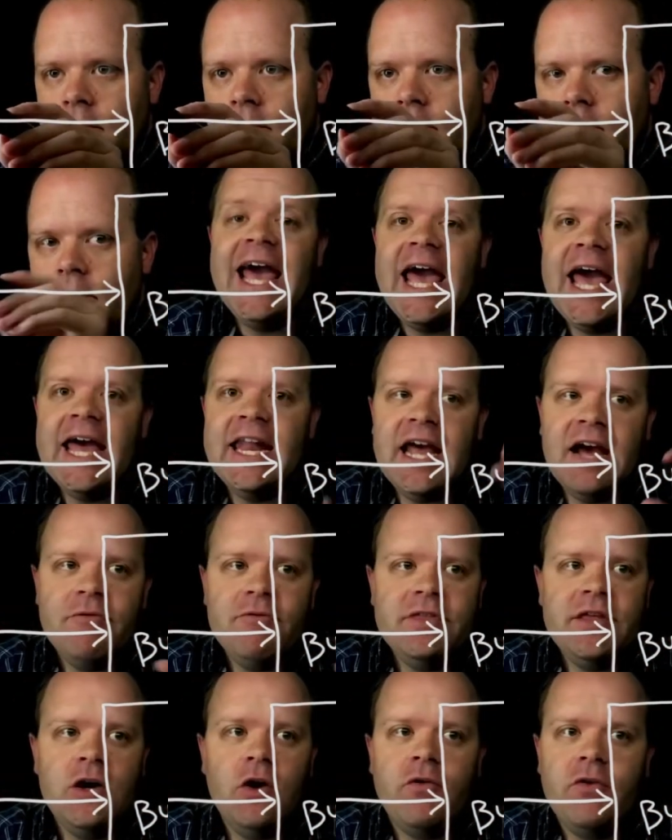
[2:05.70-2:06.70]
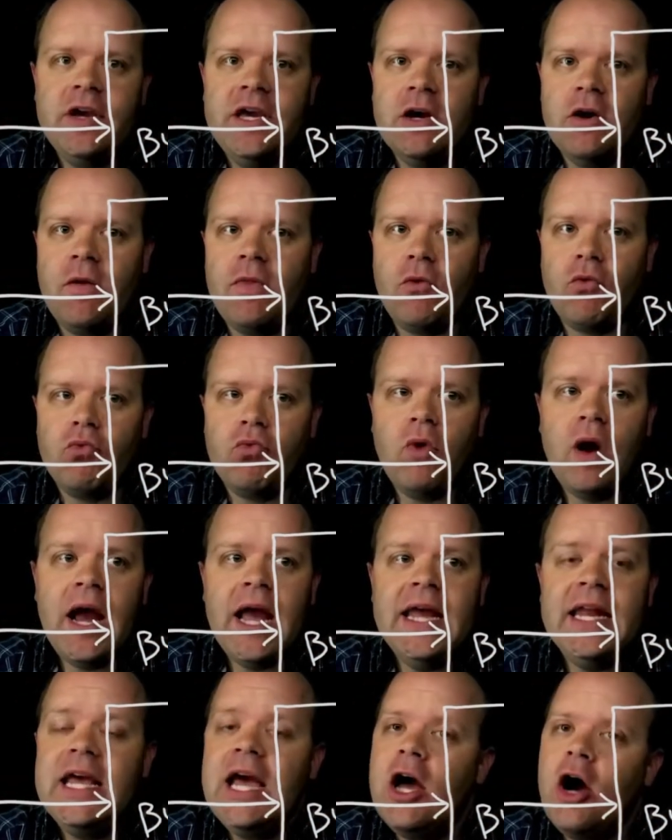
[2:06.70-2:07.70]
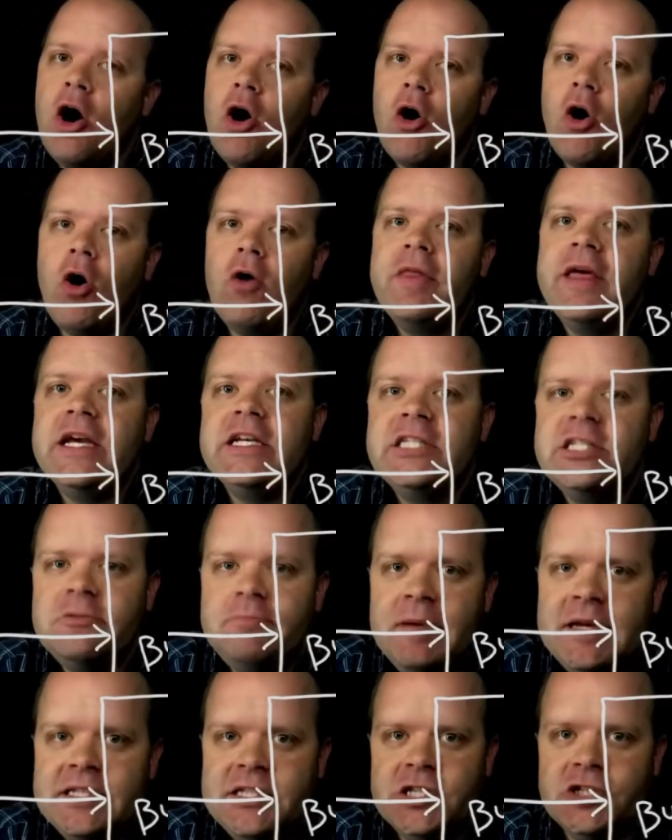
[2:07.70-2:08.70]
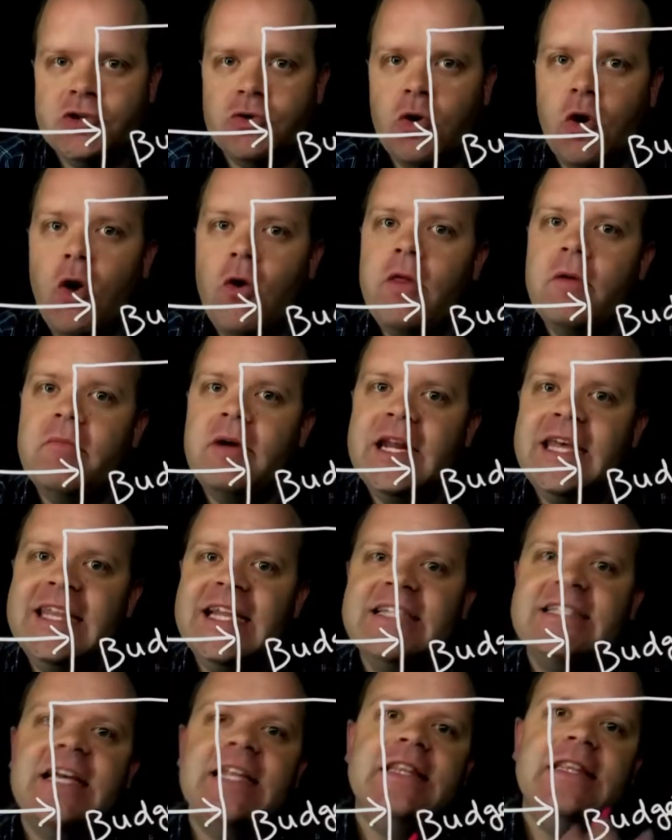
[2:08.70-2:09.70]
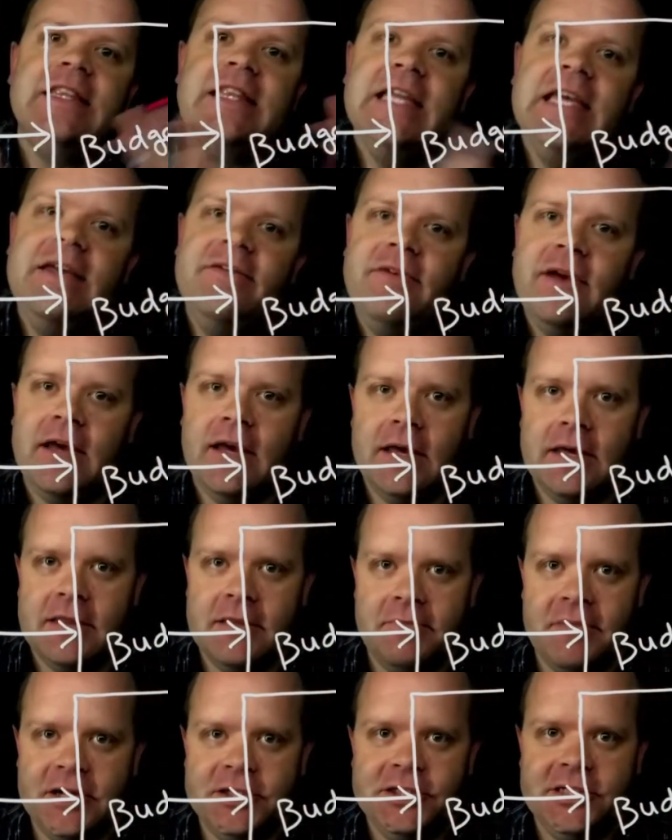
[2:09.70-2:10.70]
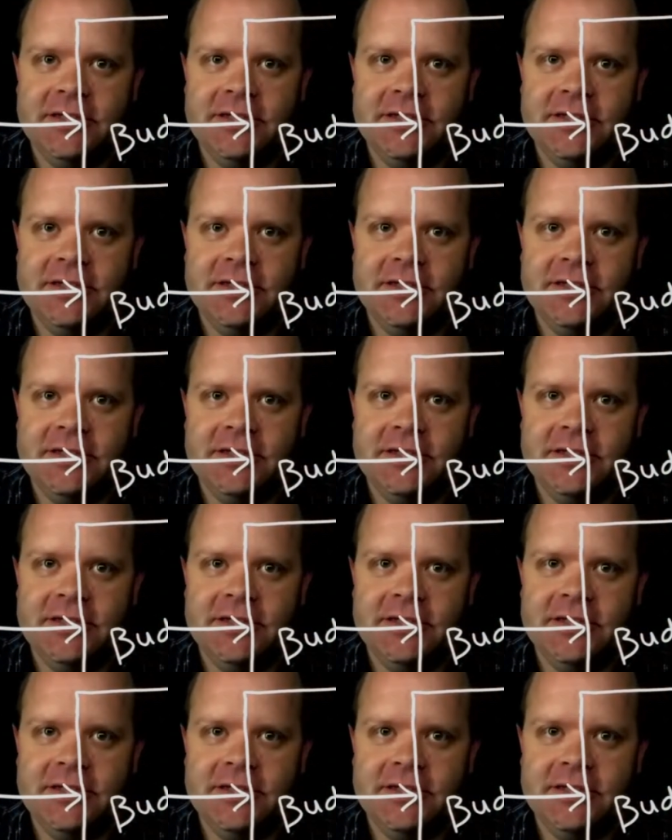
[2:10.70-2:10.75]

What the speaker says: and everything over here on the right are all the expenses, or all the money that's leaving the budget.